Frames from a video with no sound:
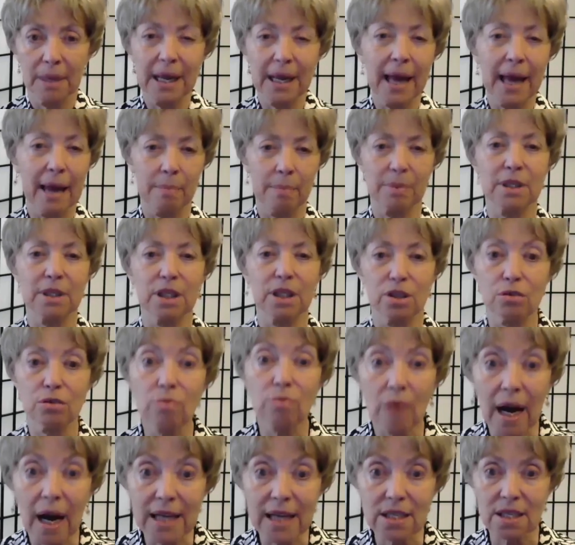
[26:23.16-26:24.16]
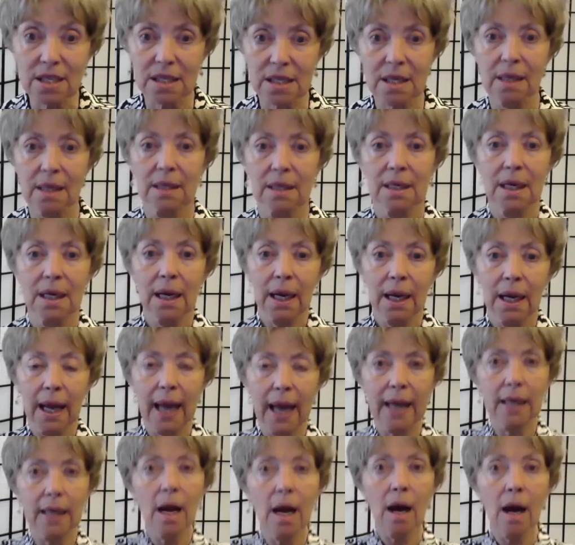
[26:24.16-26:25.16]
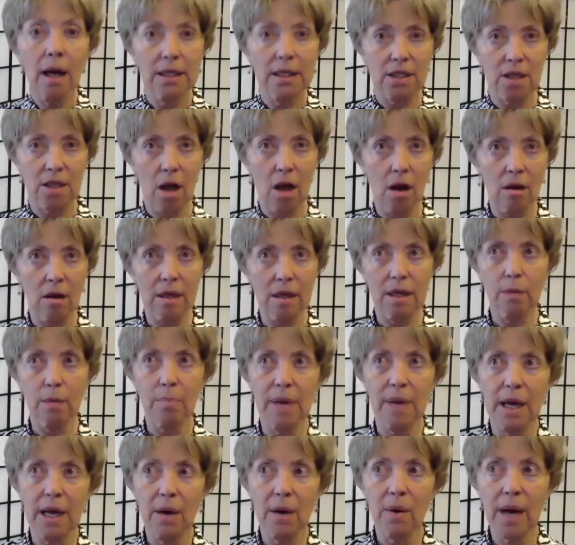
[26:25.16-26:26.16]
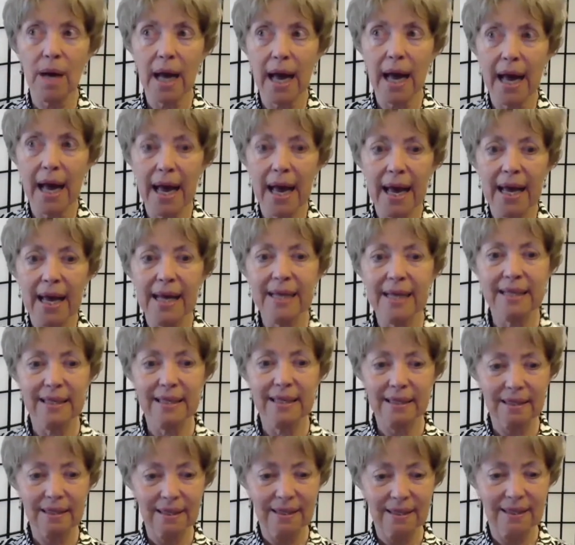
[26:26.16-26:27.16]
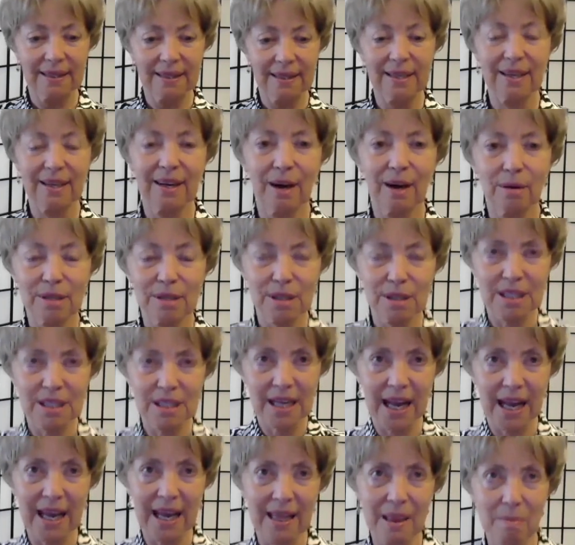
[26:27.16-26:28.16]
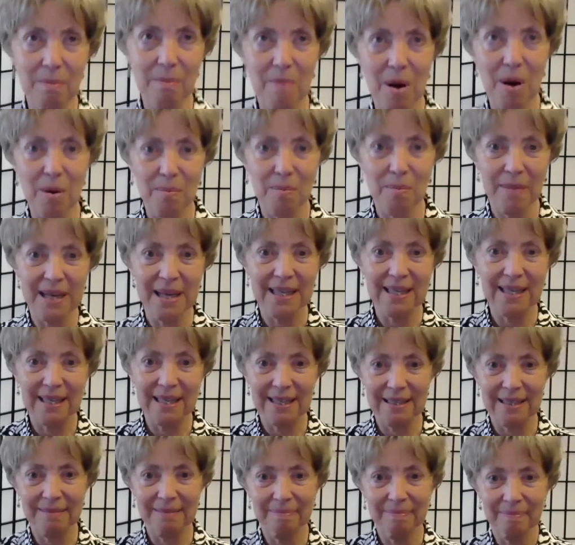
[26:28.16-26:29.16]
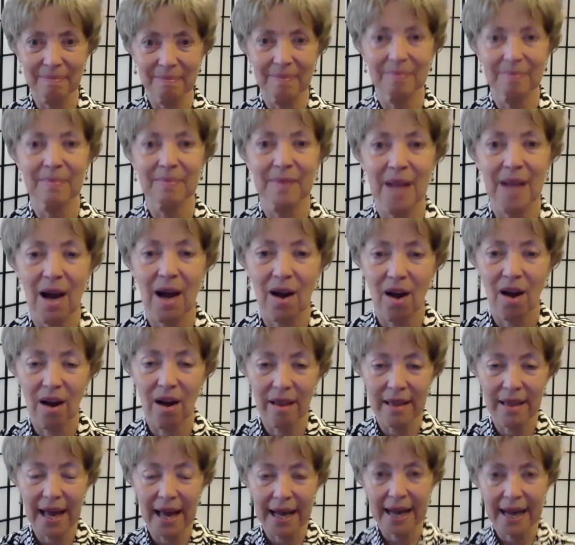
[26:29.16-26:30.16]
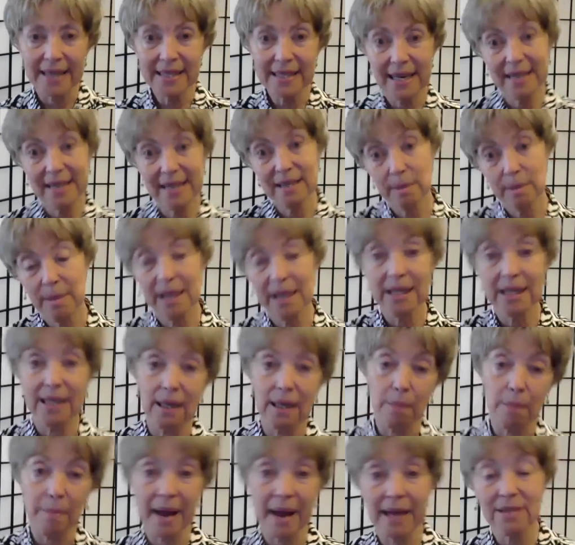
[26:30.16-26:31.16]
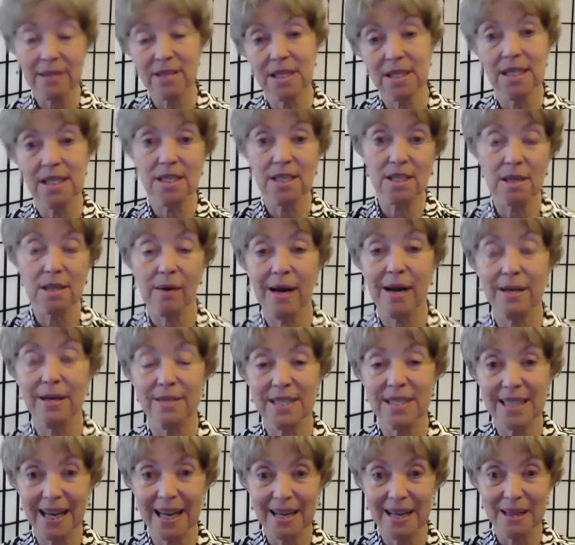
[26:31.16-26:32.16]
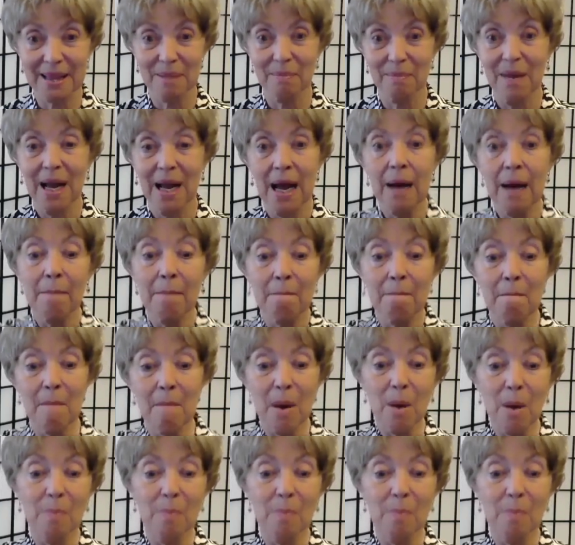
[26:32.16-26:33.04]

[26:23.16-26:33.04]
being able to trust and it's all going to be okay and you know stay in the moment and all that i tend to be a little bouncy so i don't stand the, the